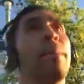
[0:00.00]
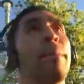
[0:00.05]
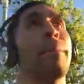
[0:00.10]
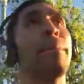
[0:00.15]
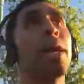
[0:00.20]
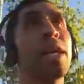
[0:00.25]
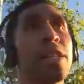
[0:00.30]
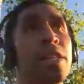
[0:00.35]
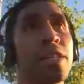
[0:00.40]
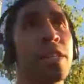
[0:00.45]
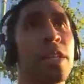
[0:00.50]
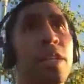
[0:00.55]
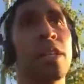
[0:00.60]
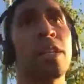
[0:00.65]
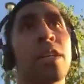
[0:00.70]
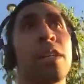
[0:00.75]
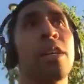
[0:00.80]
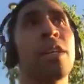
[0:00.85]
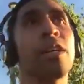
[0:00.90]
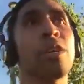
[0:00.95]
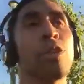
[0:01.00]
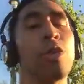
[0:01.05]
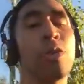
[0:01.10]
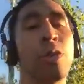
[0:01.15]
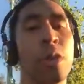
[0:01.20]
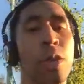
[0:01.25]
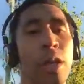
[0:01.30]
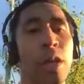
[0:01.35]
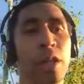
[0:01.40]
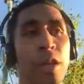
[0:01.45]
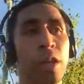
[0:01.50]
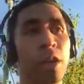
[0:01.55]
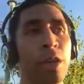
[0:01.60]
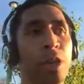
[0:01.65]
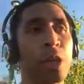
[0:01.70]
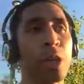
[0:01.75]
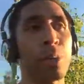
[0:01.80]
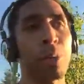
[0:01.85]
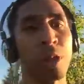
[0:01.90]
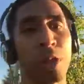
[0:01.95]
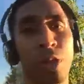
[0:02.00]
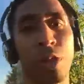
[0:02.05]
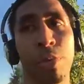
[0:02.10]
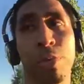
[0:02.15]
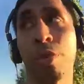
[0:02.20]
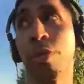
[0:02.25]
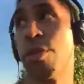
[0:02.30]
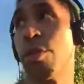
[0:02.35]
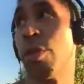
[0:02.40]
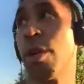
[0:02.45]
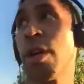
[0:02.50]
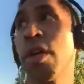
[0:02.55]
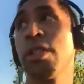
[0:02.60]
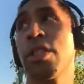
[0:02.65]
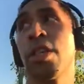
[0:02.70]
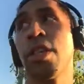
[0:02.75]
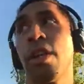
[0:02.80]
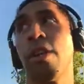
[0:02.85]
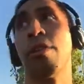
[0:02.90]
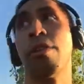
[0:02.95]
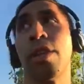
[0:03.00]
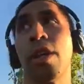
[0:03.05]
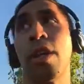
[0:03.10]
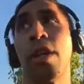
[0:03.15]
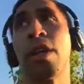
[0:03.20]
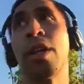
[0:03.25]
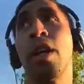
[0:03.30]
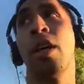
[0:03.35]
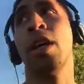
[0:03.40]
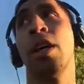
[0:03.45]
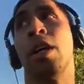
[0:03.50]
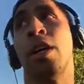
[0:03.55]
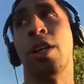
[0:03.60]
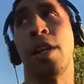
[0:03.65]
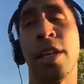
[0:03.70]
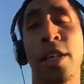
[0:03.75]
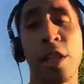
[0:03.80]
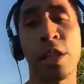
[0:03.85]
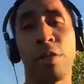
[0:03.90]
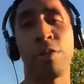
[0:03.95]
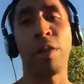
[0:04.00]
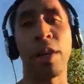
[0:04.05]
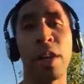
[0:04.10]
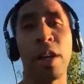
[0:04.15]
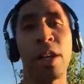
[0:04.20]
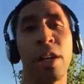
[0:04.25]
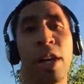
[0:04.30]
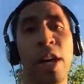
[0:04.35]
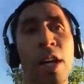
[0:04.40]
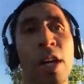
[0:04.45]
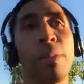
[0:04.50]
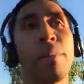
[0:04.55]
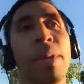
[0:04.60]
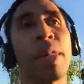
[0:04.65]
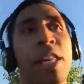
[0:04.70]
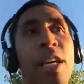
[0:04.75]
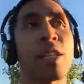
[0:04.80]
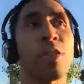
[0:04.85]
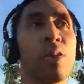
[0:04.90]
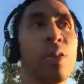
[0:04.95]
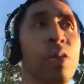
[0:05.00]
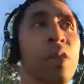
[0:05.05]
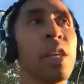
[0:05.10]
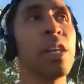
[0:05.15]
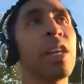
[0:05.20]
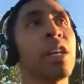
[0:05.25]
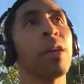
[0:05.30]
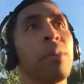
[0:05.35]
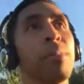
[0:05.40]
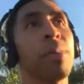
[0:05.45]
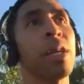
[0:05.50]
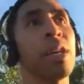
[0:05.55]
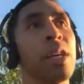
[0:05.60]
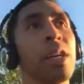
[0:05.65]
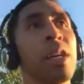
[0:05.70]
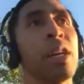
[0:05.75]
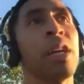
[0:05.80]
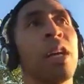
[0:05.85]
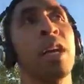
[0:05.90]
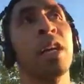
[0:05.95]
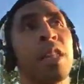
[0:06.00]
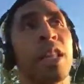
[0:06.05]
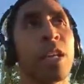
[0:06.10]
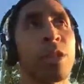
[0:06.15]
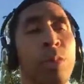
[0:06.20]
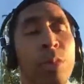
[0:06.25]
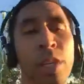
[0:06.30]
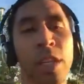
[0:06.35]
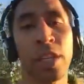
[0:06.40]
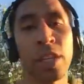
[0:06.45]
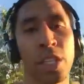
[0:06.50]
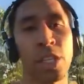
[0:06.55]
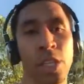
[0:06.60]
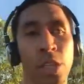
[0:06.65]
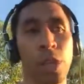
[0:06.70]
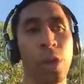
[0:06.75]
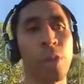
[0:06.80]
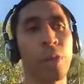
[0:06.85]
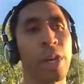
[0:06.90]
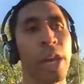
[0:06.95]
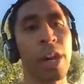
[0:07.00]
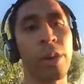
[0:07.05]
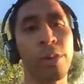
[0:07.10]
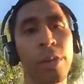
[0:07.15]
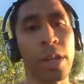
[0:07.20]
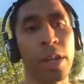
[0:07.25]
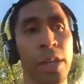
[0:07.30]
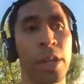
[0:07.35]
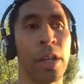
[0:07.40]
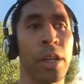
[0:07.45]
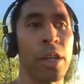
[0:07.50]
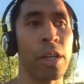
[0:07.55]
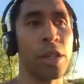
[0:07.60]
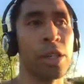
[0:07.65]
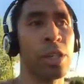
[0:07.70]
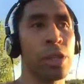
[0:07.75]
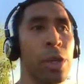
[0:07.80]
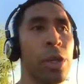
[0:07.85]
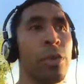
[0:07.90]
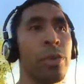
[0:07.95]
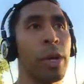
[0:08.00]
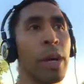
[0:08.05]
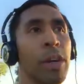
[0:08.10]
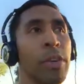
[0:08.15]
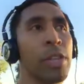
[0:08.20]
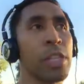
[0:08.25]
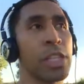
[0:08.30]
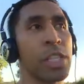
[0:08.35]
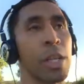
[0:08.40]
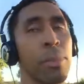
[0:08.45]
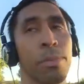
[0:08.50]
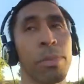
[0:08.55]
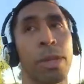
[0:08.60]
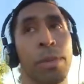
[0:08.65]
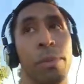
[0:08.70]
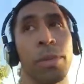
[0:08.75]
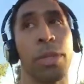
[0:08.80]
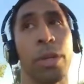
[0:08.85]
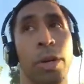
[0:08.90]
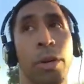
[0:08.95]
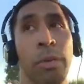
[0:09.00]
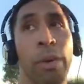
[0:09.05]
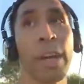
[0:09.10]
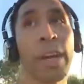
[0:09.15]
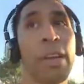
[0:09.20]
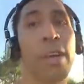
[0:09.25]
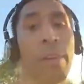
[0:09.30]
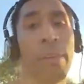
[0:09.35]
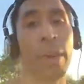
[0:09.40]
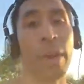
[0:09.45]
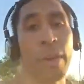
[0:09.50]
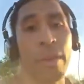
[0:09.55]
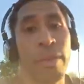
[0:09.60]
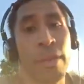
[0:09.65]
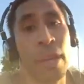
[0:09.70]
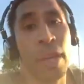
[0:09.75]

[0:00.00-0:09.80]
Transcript: medicine and all these prescription drugs and everything, that's just fine and dandy, but that's only gonna be that's only gonna slow down the slow down the symptoms, though, right? Am I?